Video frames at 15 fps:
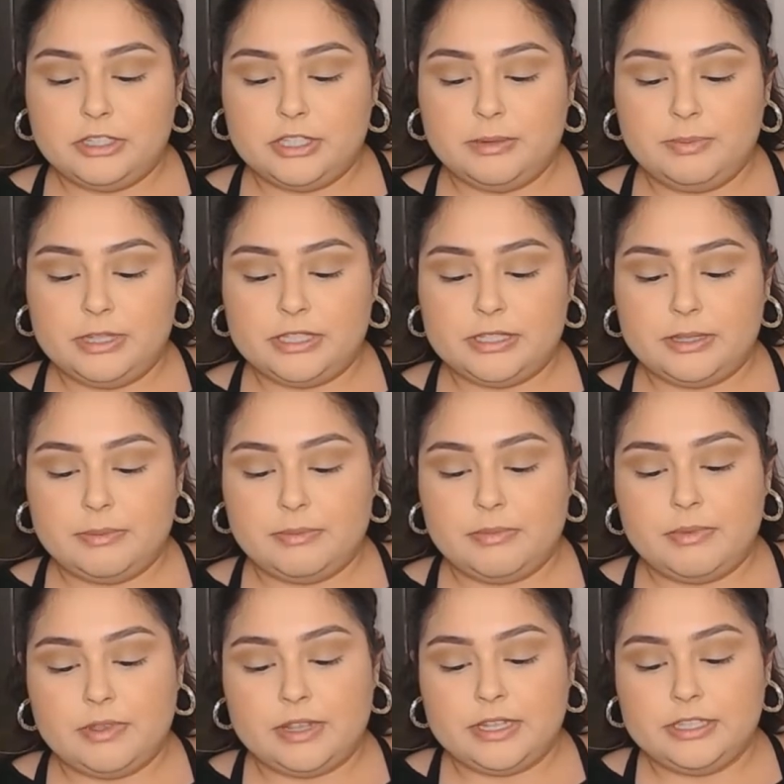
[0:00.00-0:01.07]
gonna put some
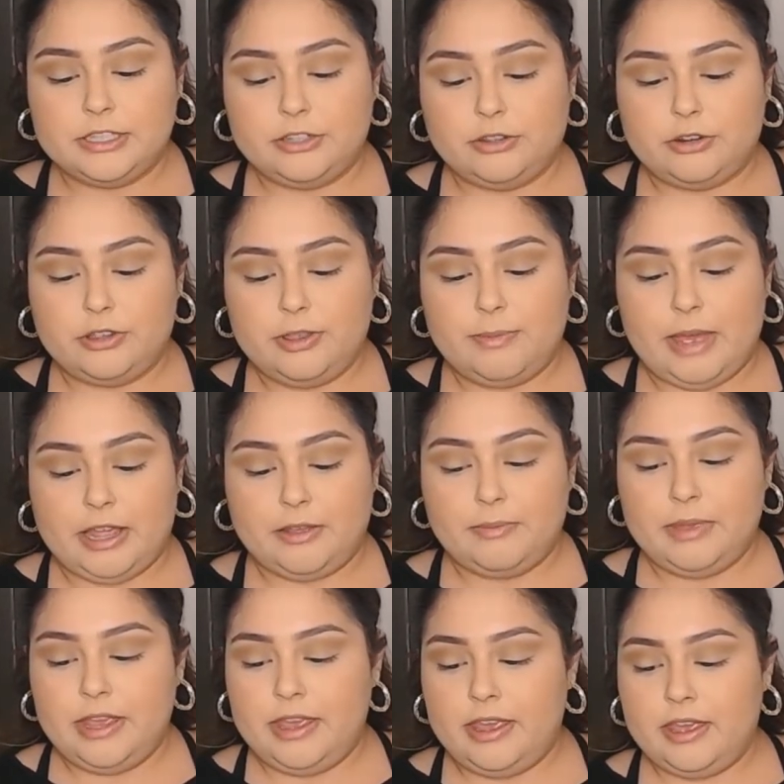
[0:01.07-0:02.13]
concealer on the back of my
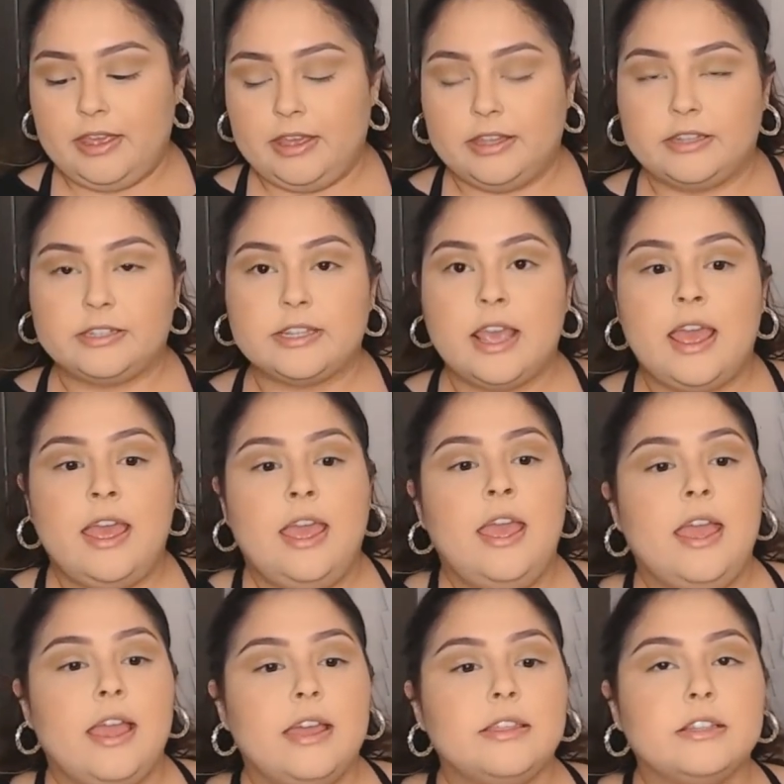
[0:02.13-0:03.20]
hand
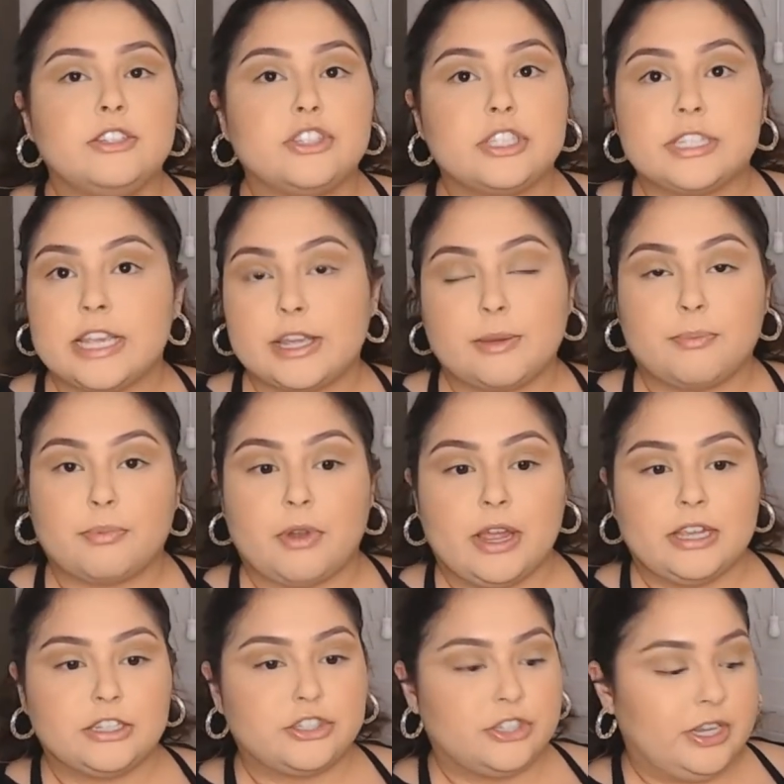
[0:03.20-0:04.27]
and then just take a
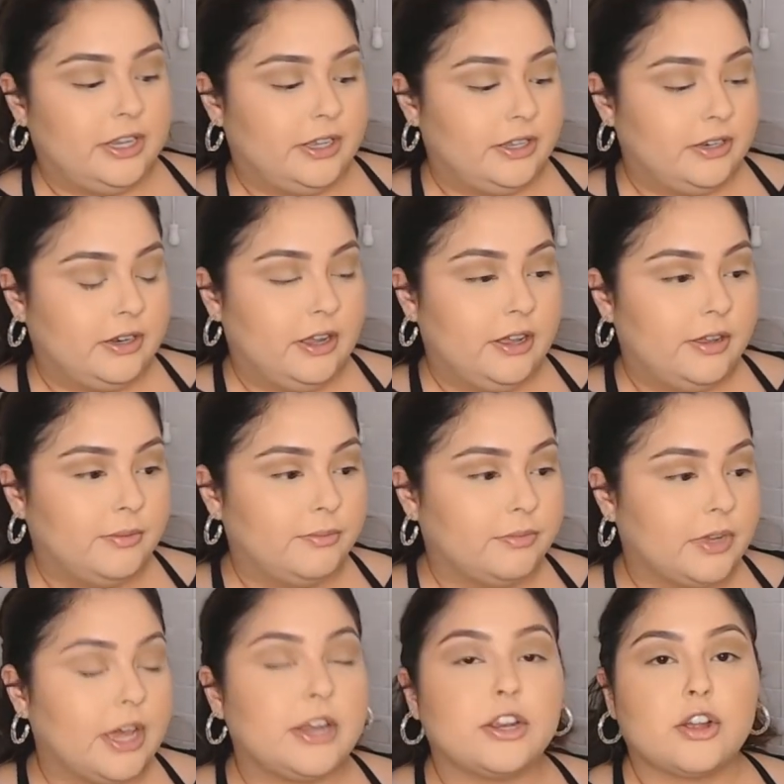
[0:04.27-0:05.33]
brush and
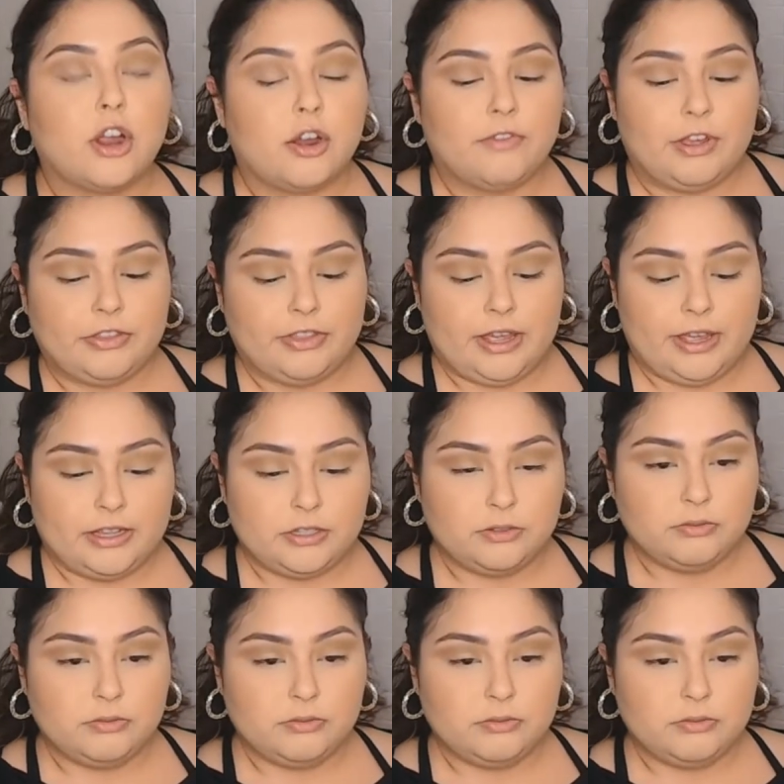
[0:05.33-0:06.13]
kind of carve out the eyes.